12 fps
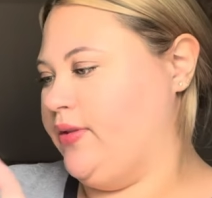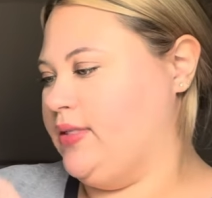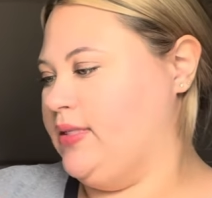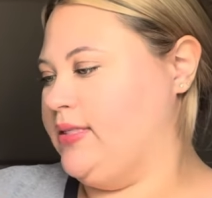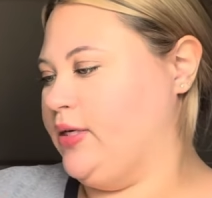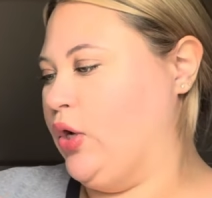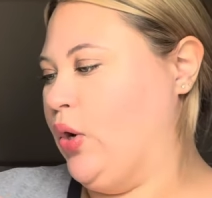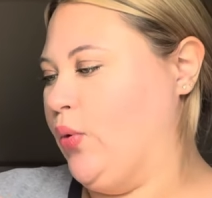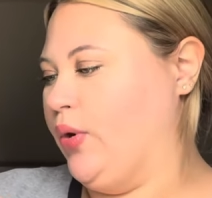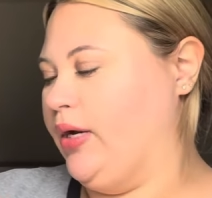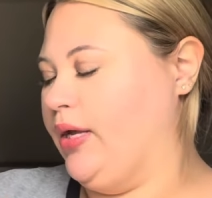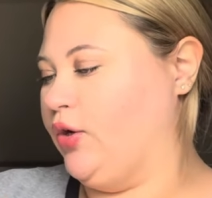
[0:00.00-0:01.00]
This is a
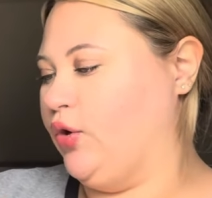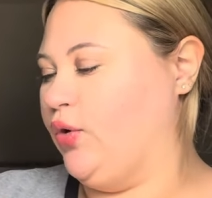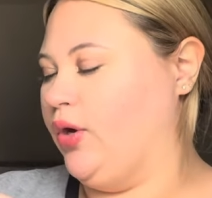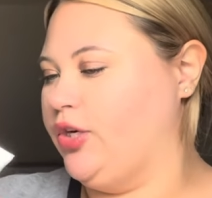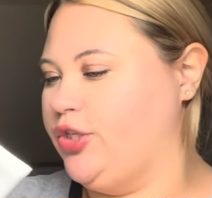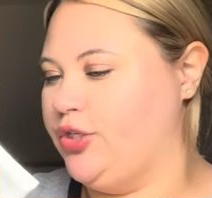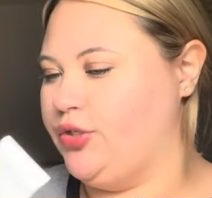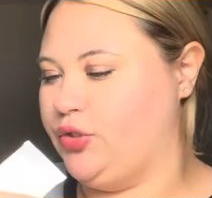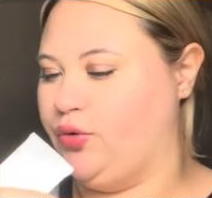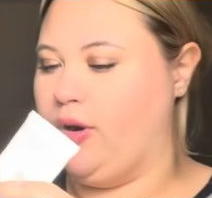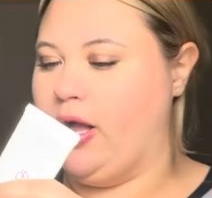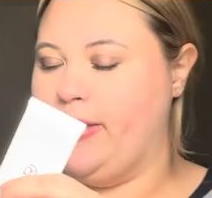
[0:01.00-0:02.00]
coconut crush
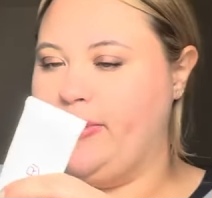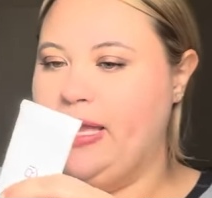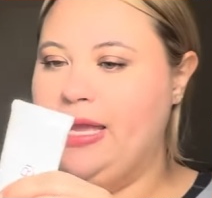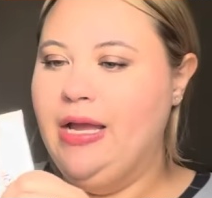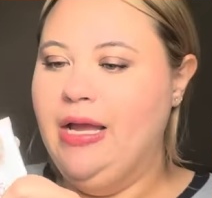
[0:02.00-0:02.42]
scrub.